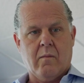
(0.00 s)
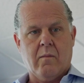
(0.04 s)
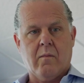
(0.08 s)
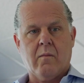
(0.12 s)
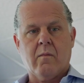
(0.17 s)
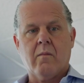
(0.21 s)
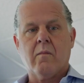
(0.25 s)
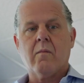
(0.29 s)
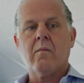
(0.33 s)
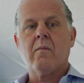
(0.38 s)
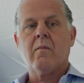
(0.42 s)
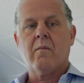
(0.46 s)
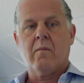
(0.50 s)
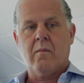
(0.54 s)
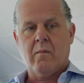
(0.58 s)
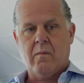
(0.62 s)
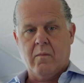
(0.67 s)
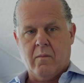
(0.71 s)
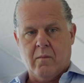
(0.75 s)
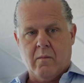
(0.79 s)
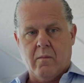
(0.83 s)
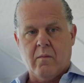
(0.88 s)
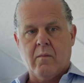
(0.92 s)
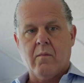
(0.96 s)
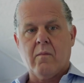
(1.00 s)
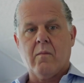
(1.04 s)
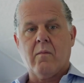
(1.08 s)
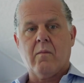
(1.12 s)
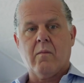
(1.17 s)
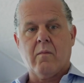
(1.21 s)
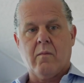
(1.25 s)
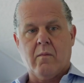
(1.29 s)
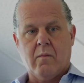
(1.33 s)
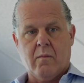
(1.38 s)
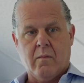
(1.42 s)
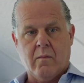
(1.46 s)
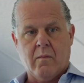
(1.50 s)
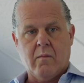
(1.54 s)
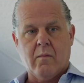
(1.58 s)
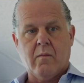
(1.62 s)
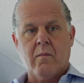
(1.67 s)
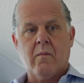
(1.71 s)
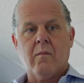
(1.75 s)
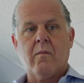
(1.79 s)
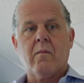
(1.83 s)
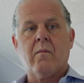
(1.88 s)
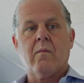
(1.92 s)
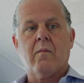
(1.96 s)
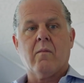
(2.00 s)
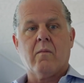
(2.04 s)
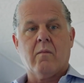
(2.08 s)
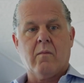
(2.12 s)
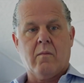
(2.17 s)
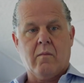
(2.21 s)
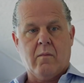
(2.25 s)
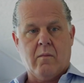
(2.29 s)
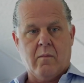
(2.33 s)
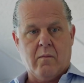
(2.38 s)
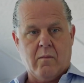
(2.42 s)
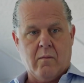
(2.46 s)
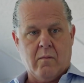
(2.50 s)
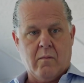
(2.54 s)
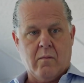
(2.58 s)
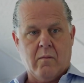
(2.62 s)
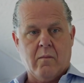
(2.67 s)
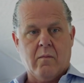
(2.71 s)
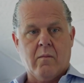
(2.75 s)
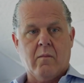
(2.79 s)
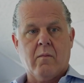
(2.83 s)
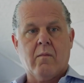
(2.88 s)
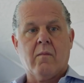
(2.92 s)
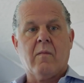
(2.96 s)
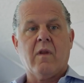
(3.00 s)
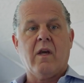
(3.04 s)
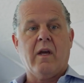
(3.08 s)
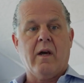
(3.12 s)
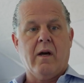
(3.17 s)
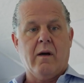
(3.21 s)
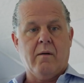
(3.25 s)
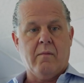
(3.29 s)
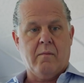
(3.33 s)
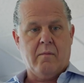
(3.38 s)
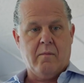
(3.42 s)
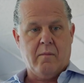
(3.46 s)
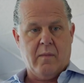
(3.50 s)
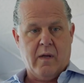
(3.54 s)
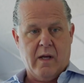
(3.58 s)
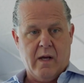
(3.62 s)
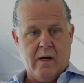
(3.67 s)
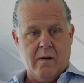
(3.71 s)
And he says, I want to live forever. And it took me aback,